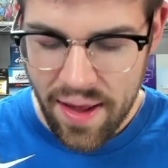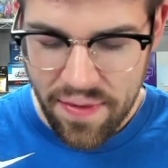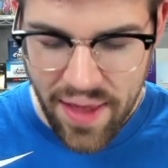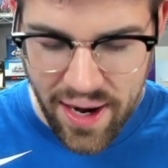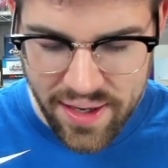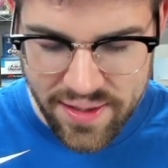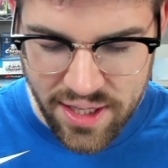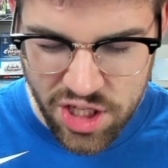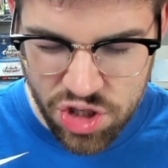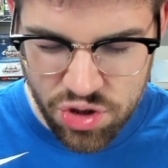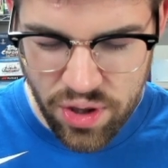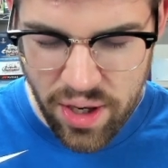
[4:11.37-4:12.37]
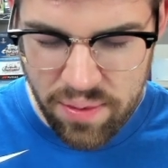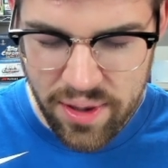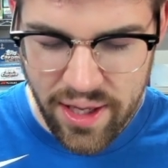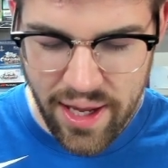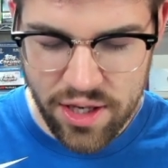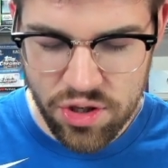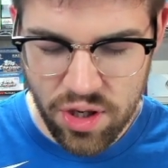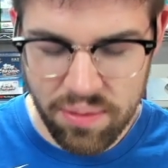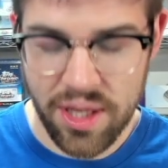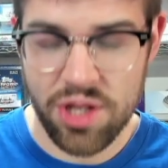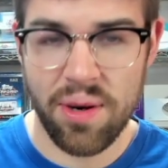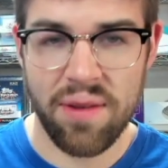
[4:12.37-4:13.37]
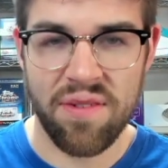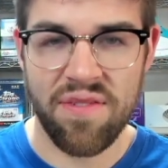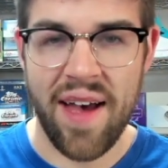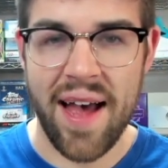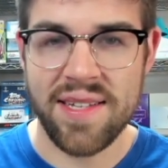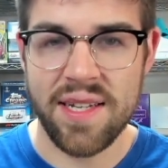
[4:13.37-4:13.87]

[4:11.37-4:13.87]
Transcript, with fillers: That is extremely fast.